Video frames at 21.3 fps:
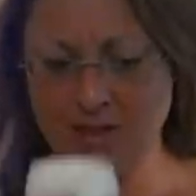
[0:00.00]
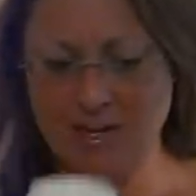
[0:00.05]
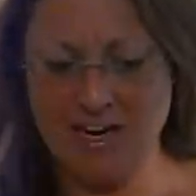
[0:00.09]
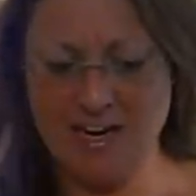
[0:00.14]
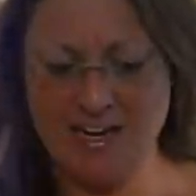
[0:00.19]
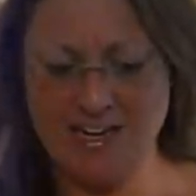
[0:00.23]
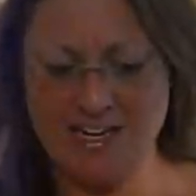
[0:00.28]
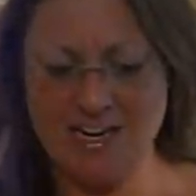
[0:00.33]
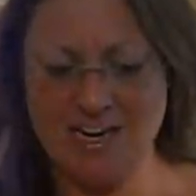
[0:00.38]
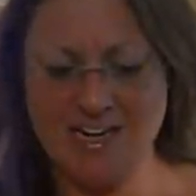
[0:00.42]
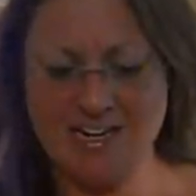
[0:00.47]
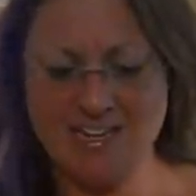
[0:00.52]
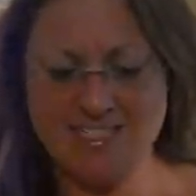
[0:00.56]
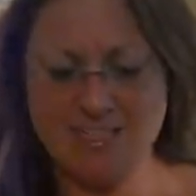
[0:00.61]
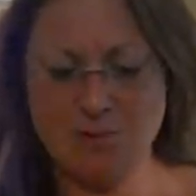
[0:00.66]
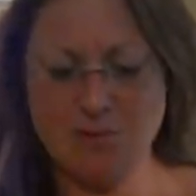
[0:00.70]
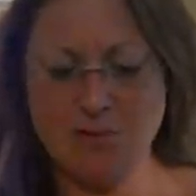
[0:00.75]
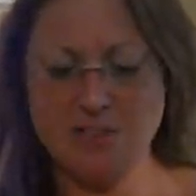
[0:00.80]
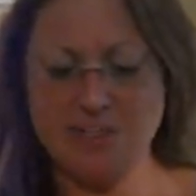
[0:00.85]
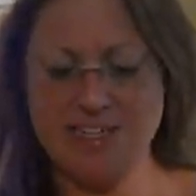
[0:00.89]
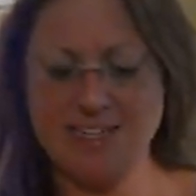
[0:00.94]
And it kind of
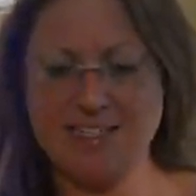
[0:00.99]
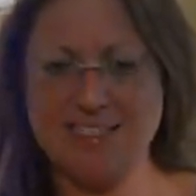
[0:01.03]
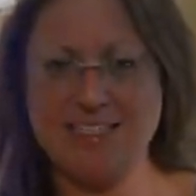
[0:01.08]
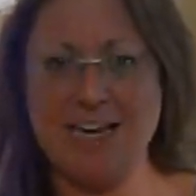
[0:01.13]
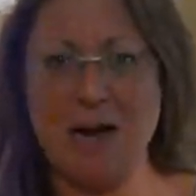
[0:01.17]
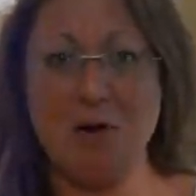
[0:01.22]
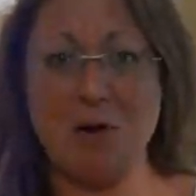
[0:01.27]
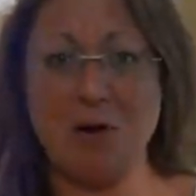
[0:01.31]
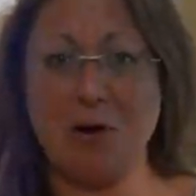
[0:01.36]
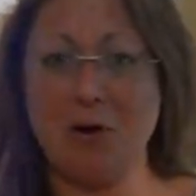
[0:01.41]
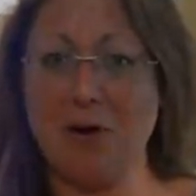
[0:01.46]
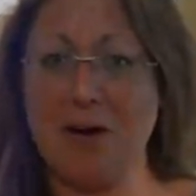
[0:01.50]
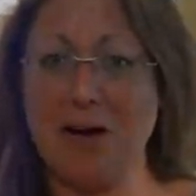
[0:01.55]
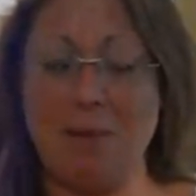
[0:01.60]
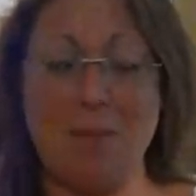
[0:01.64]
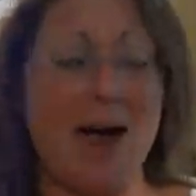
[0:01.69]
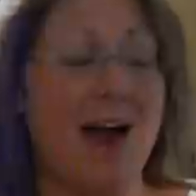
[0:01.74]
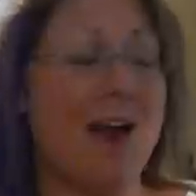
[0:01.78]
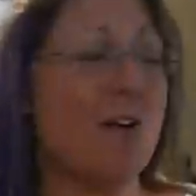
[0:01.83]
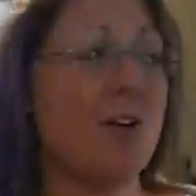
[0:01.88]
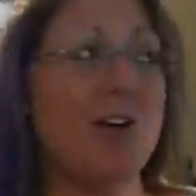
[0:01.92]
smells like sour
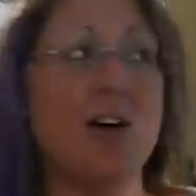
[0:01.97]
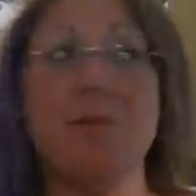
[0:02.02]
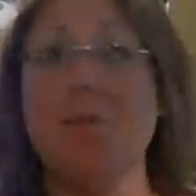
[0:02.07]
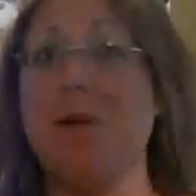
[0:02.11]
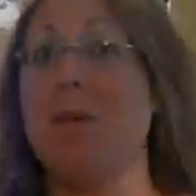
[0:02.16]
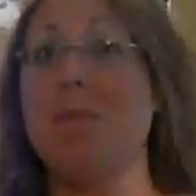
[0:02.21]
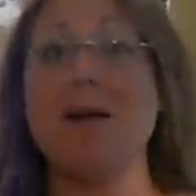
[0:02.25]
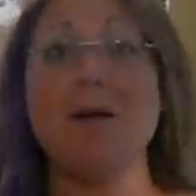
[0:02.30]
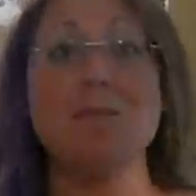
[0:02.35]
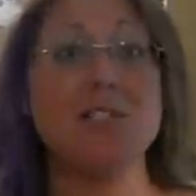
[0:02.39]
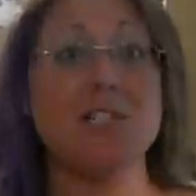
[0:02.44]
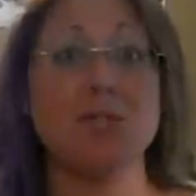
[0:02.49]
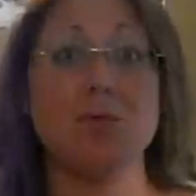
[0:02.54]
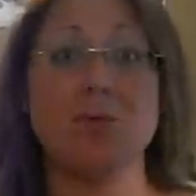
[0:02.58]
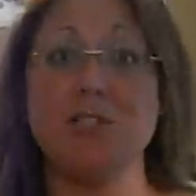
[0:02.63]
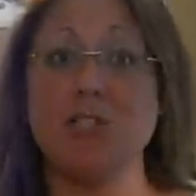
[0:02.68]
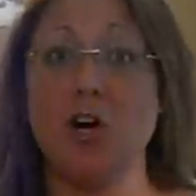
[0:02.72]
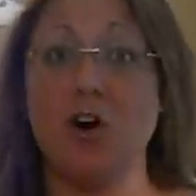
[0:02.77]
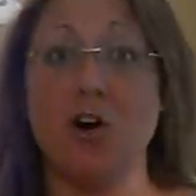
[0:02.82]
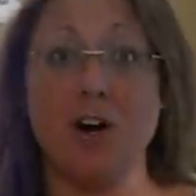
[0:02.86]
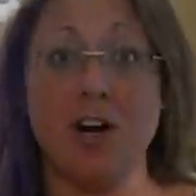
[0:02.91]
cream. I don't know. Maybe I'm just
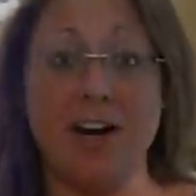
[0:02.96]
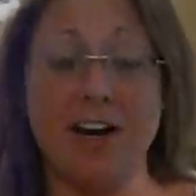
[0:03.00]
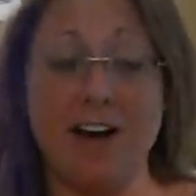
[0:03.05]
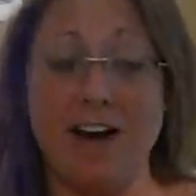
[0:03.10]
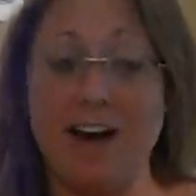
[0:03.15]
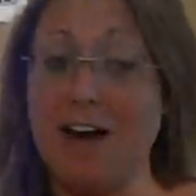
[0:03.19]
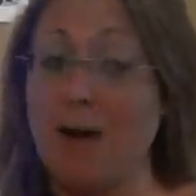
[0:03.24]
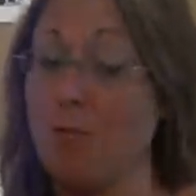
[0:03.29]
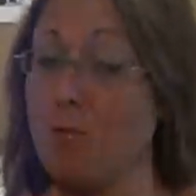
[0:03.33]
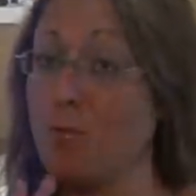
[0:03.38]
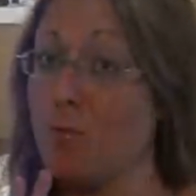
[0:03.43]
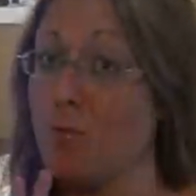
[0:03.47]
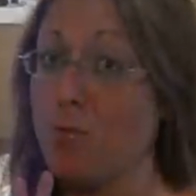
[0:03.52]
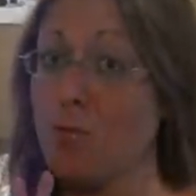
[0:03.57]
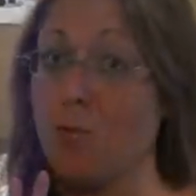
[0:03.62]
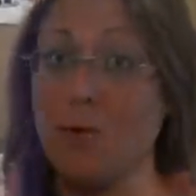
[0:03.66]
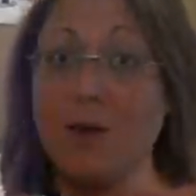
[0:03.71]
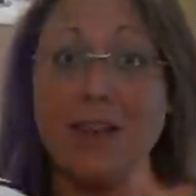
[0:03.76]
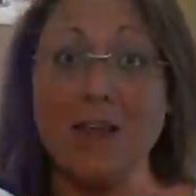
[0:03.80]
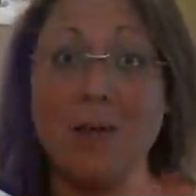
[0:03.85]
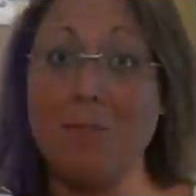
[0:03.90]
retarded and
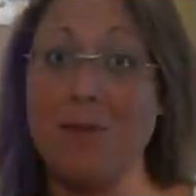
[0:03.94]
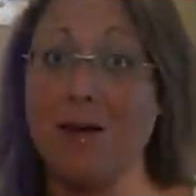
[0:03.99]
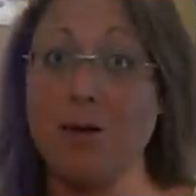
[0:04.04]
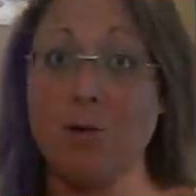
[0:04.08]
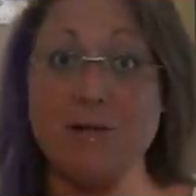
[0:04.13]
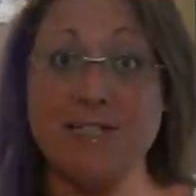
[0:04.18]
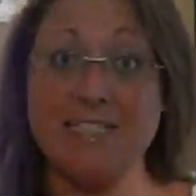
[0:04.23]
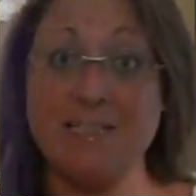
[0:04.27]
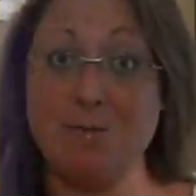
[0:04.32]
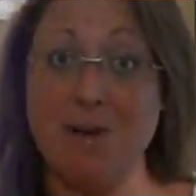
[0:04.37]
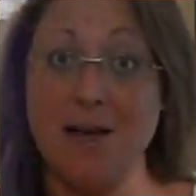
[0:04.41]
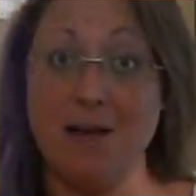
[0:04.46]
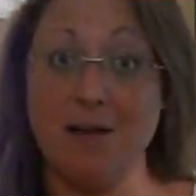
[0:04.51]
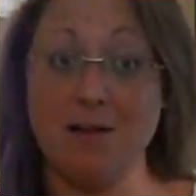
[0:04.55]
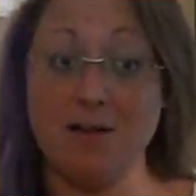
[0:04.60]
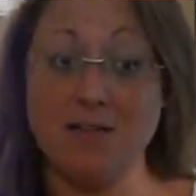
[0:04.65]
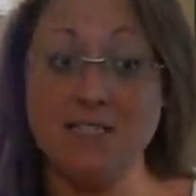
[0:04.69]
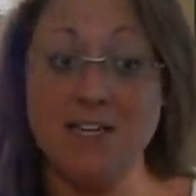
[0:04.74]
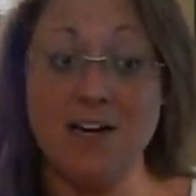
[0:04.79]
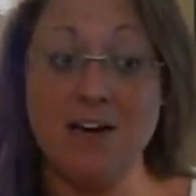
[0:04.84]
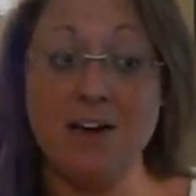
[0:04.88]
I'm really big with
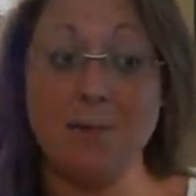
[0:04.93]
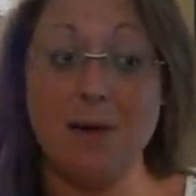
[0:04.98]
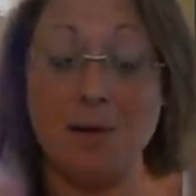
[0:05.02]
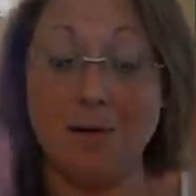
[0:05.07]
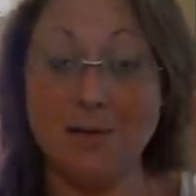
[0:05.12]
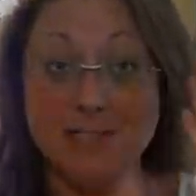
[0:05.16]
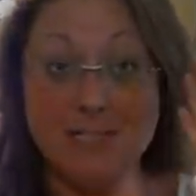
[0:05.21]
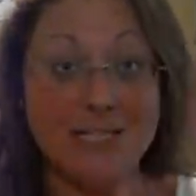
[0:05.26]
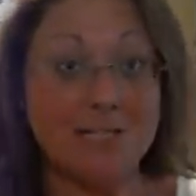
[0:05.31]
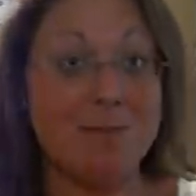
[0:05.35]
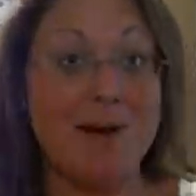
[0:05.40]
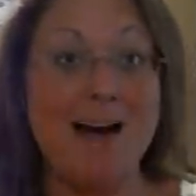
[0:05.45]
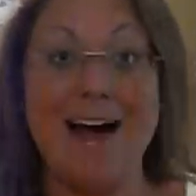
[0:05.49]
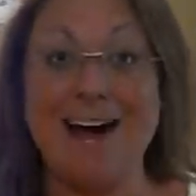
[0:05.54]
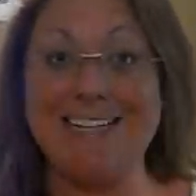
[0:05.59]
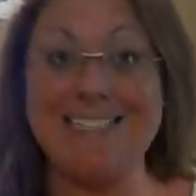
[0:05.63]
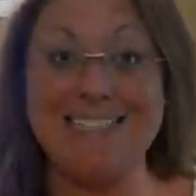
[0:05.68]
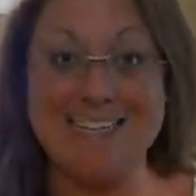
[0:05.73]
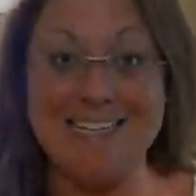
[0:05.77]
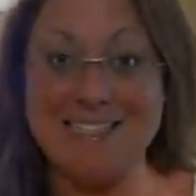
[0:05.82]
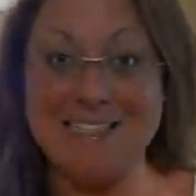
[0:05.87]
smells. Maybe it's because my
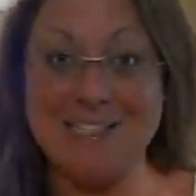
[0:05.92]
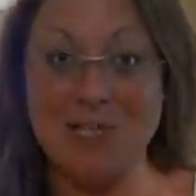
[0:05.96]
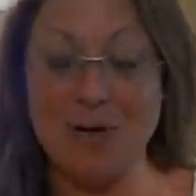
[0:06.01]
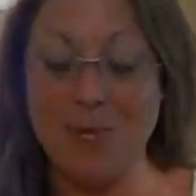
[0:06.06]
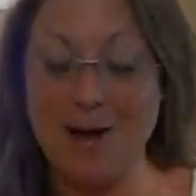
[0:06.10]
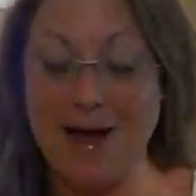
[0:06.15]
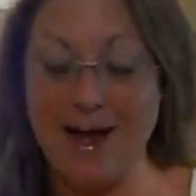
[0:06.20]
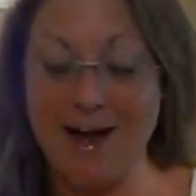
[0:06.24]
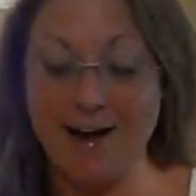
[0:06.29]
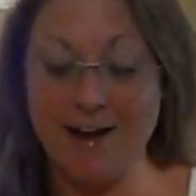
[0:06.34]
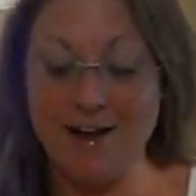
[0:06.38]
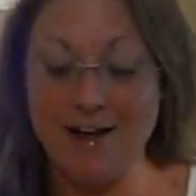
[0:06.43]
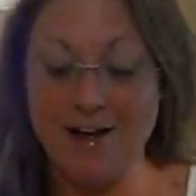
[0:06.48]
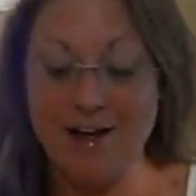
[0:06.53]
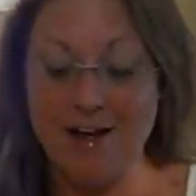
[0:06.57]
eyesight's so bad.